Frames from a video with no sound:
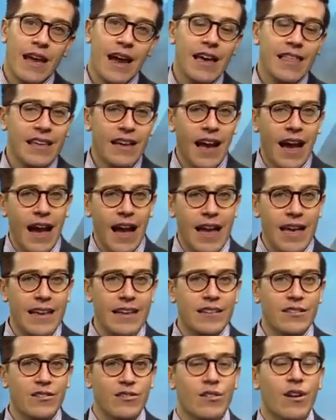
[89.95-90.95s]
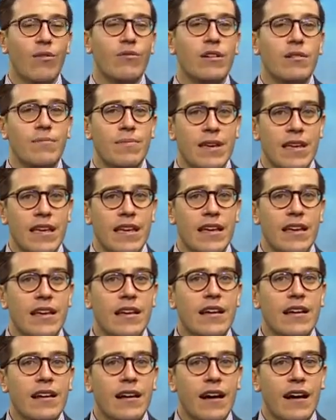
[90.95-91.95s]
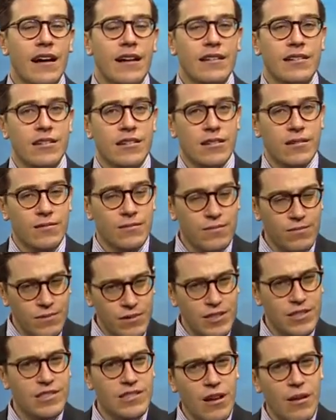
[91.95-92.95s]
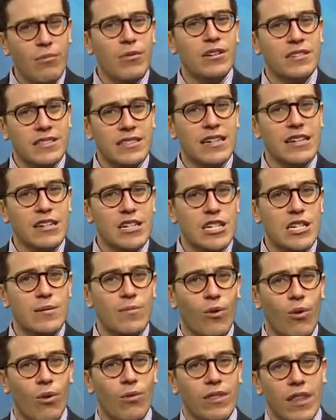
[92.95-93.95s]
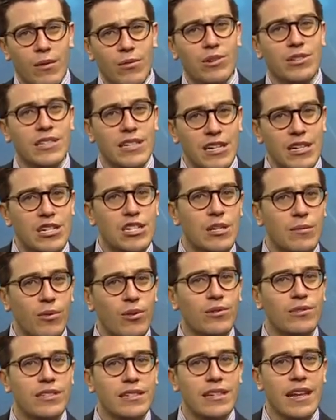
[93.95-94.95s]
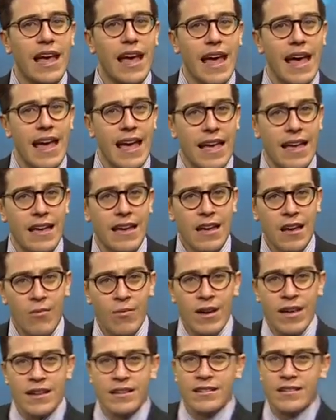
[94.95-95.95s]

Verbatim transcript: I think highs are going to be uh, somewhat seasonable. When they were seasonable today, we had